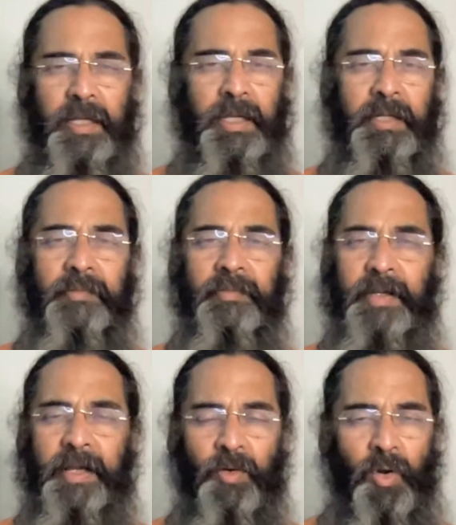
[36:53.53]
He
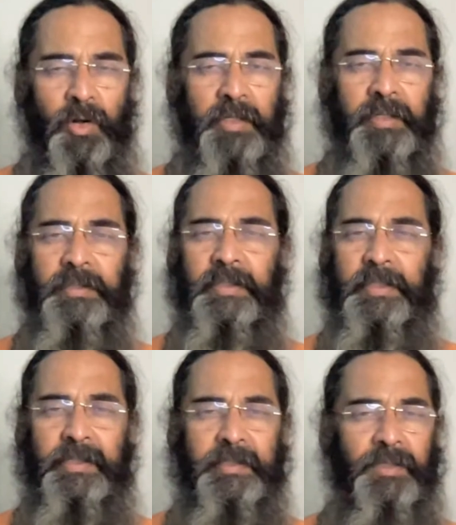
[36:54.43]
doesn't take orders.
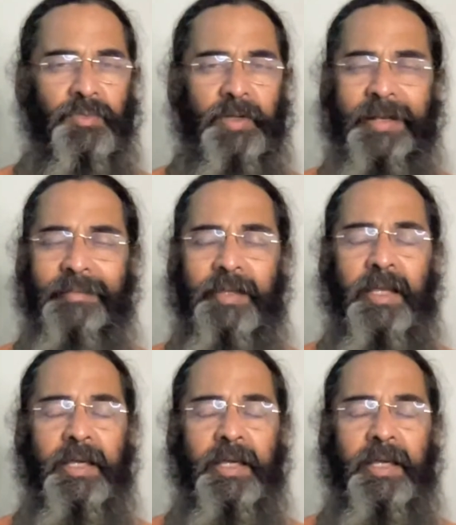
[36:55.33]
He doesn't do anything.